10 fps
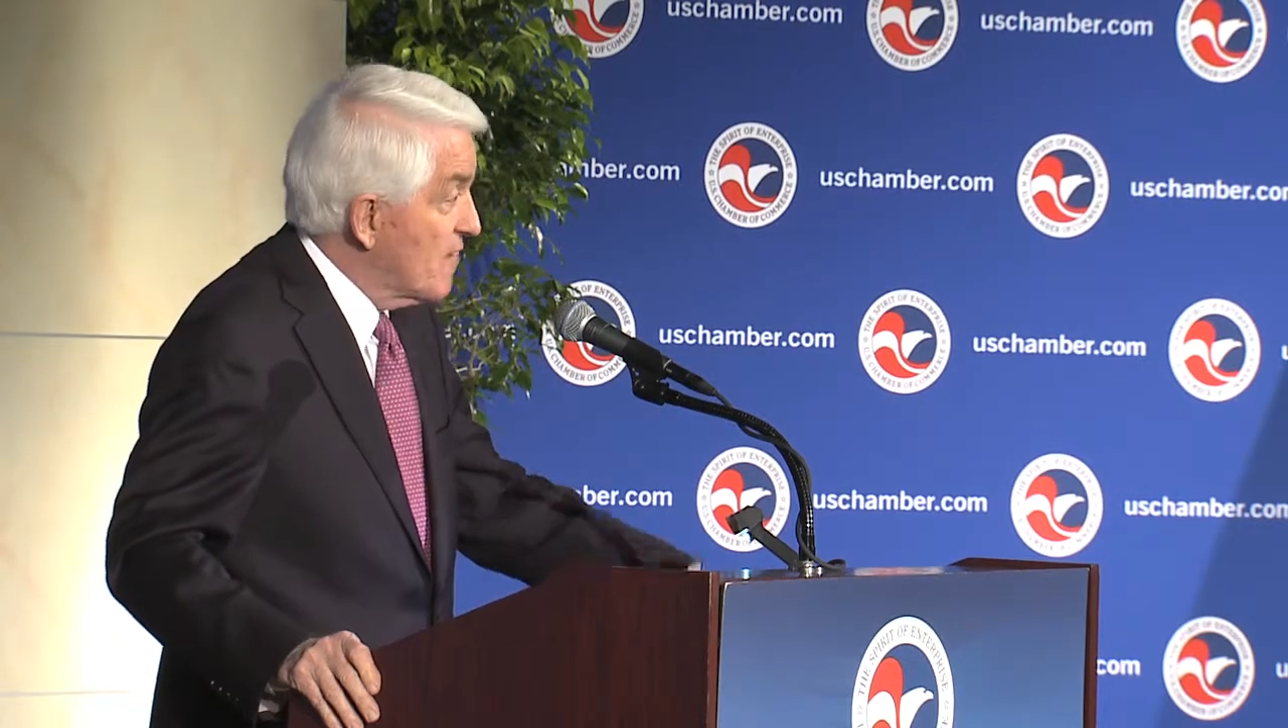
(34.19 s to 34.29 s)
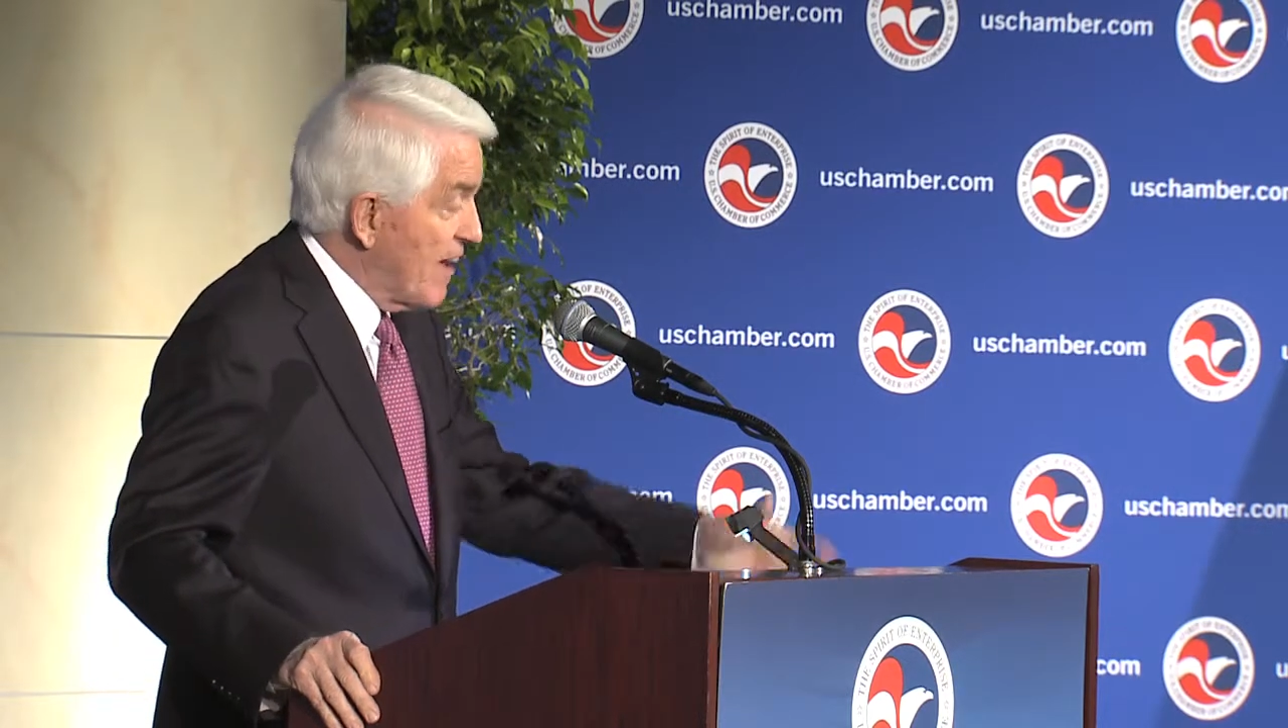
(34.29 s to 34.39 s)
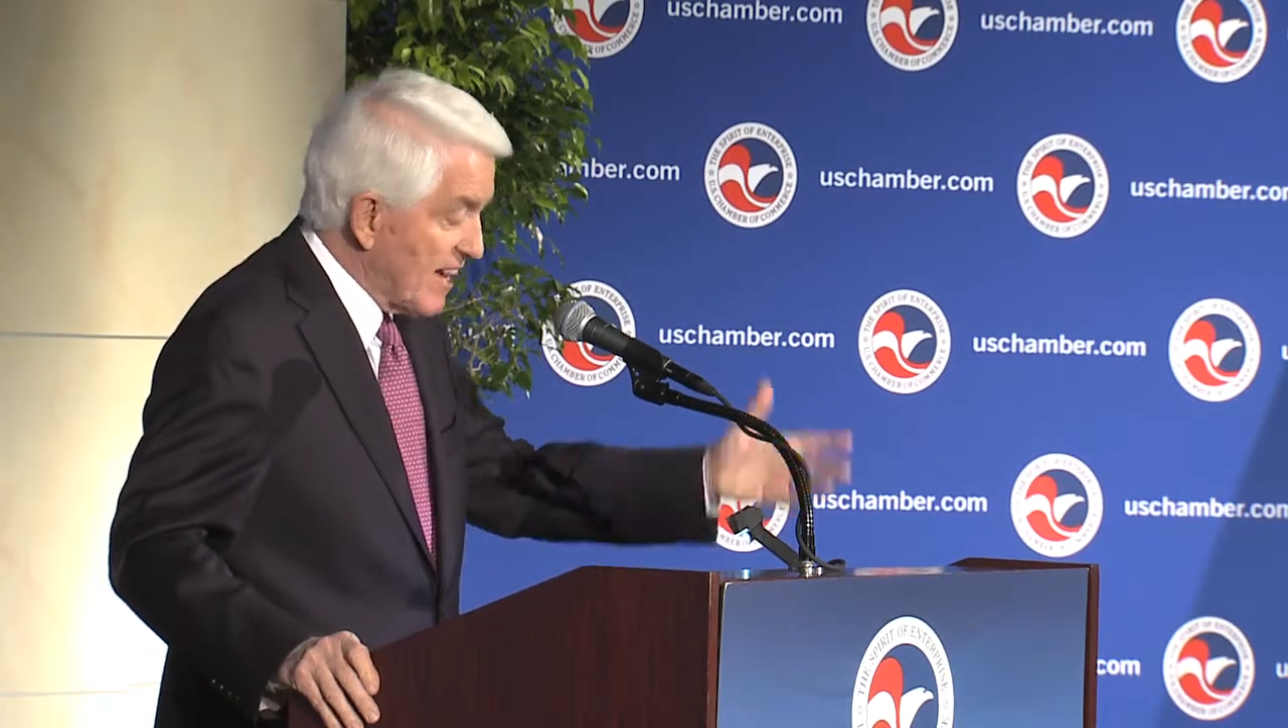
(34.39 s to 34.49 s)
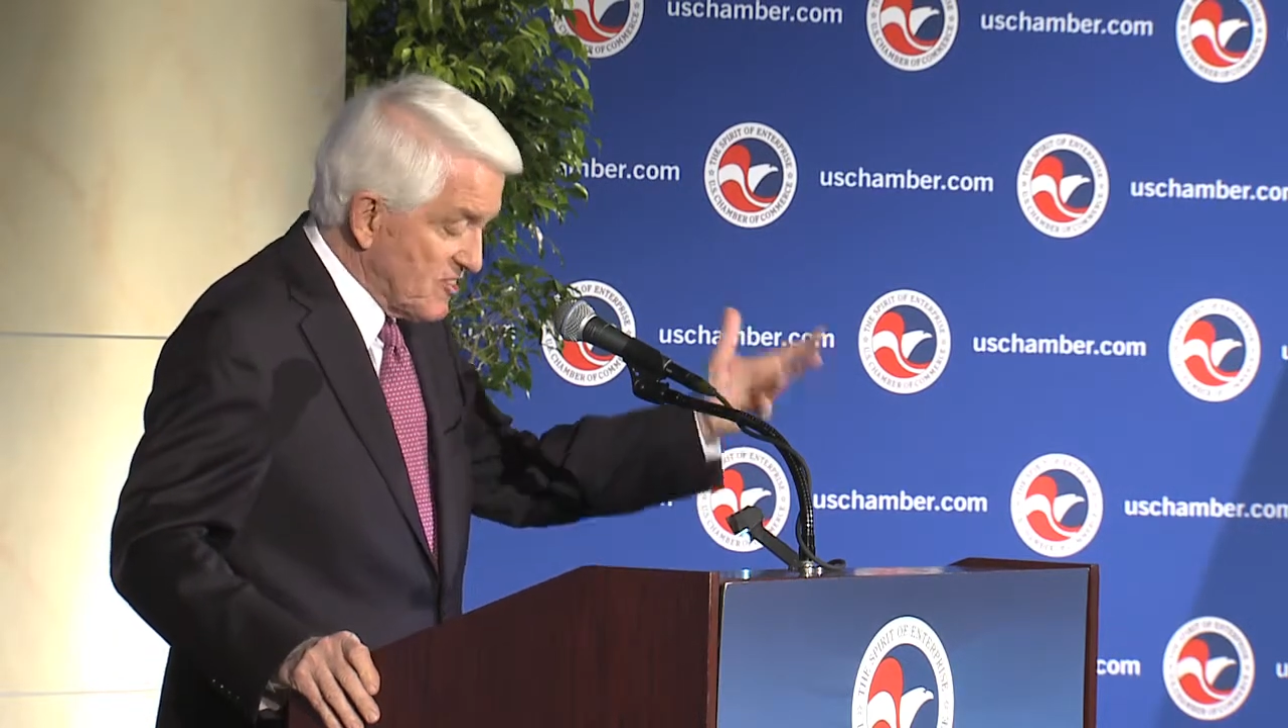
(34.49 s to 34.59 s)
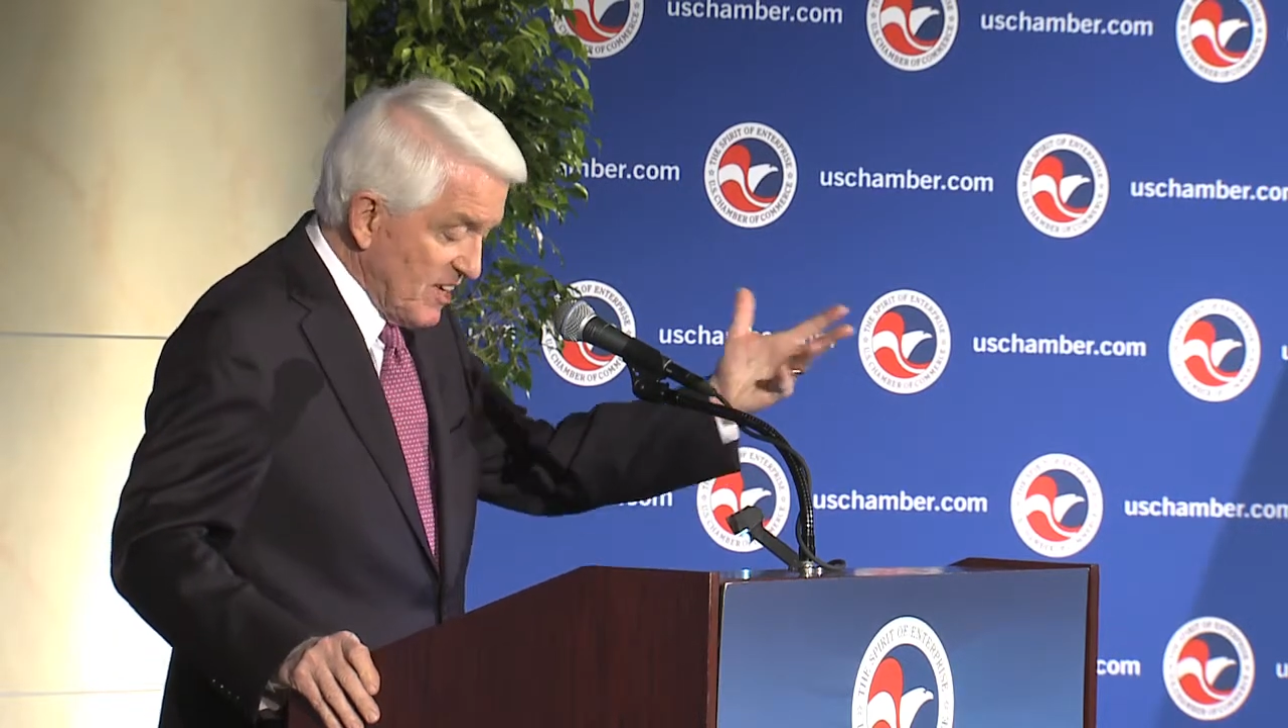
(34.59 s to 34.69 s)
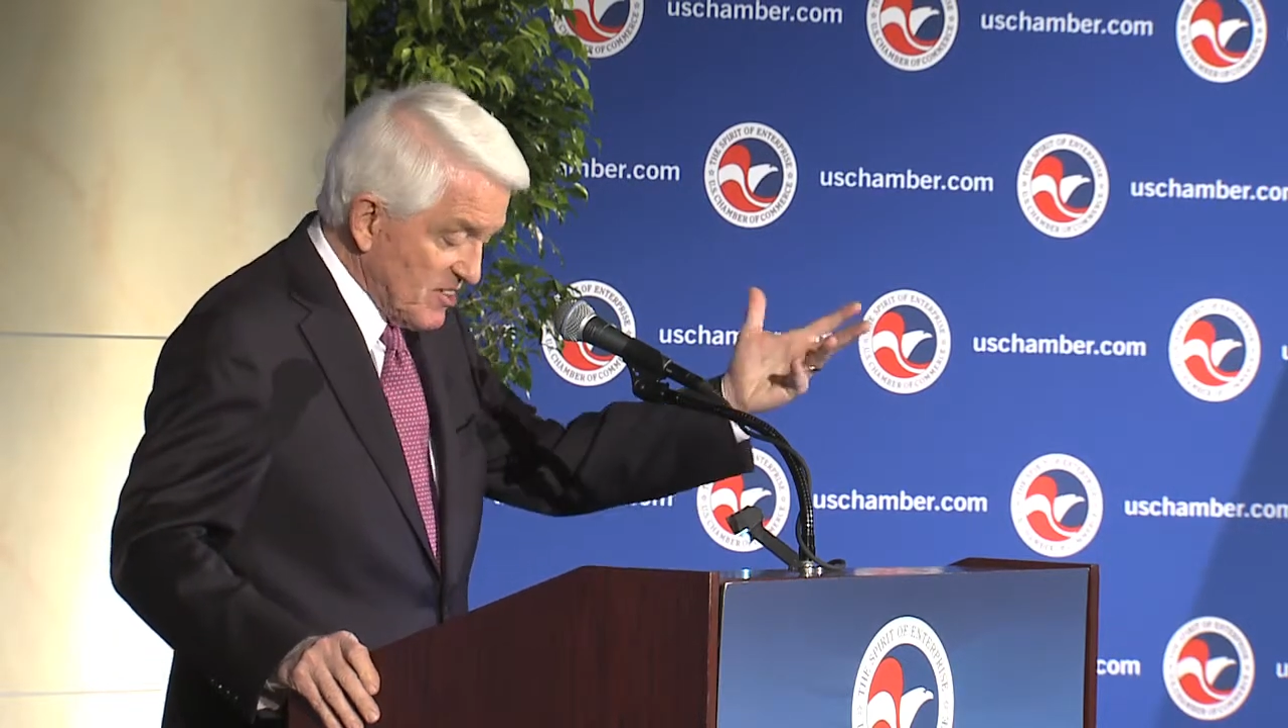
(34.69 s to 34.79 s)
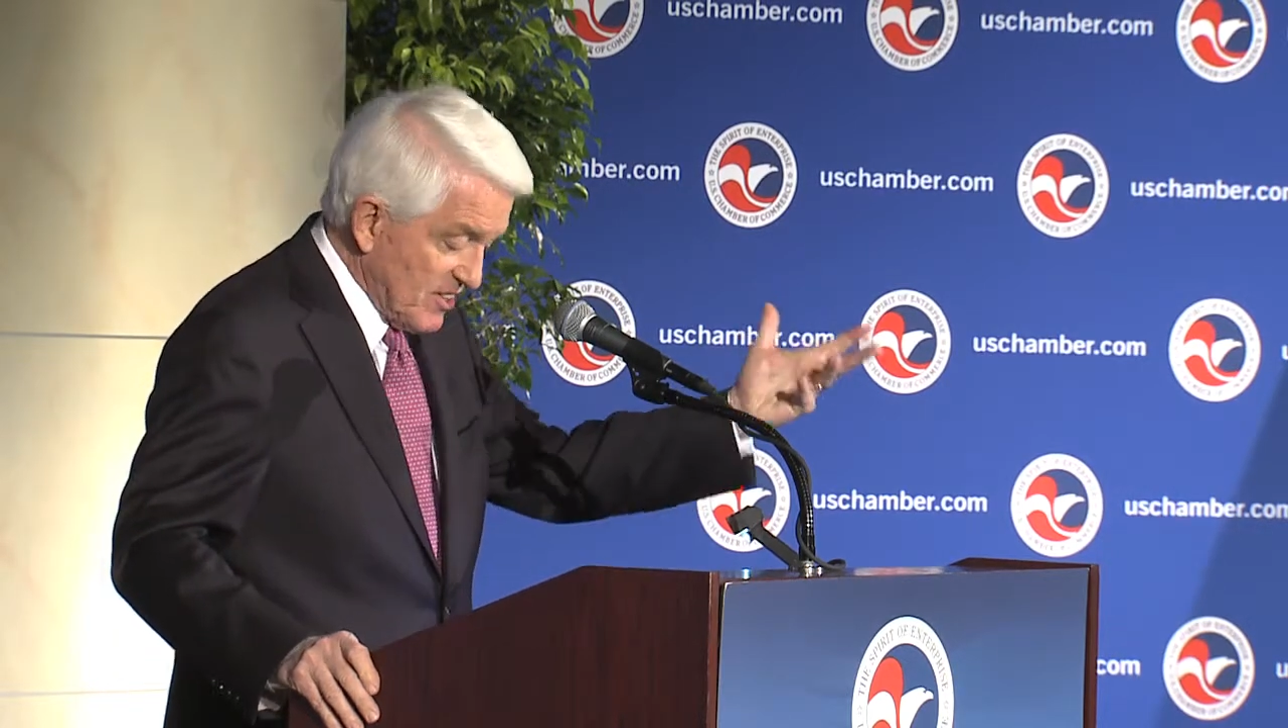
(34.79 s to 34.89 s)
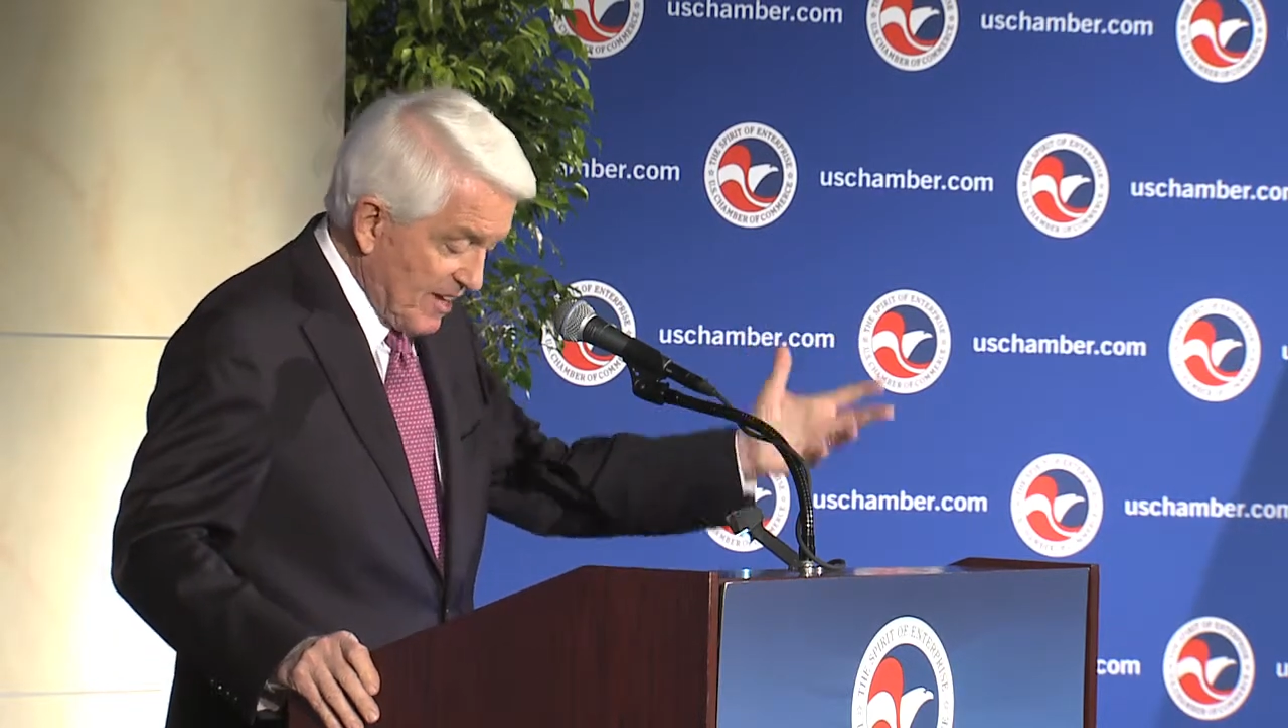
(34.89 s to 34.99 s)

have access